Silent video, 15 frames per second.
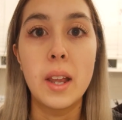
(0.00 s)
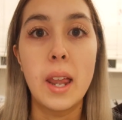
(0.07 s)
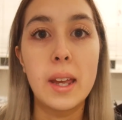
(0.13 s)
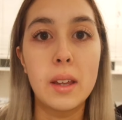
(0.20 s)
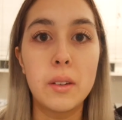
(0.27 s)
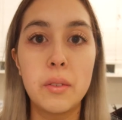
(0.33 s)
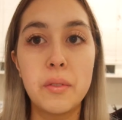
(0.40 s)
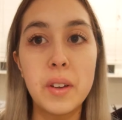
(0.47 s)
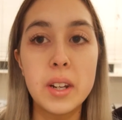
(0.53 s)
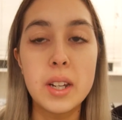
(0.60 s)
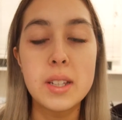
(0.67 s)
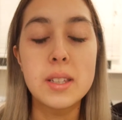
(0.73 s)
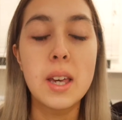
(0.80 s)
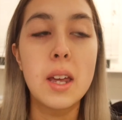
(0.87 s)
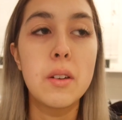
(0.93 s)
like
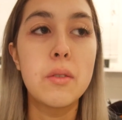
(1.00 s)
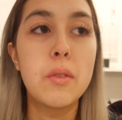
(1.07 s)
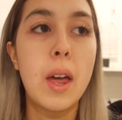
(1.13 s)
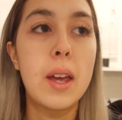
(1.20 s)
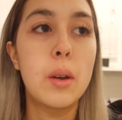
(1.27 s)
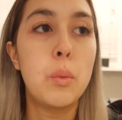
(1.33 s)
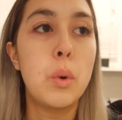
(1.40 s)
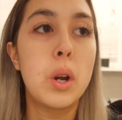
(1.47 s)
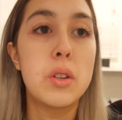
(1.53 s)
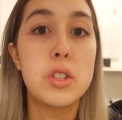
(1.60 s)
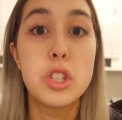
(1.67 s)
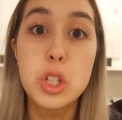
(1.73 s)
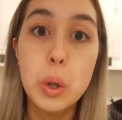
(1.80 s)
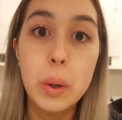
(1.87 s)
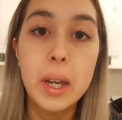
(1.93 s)
fitness, kind of like what I
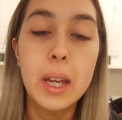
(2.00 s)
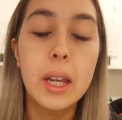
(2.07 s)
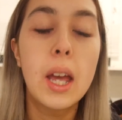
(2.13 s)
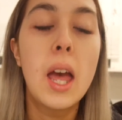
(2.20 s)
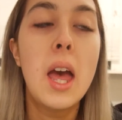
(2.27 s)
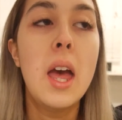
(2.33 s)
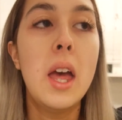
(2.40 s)
was doing.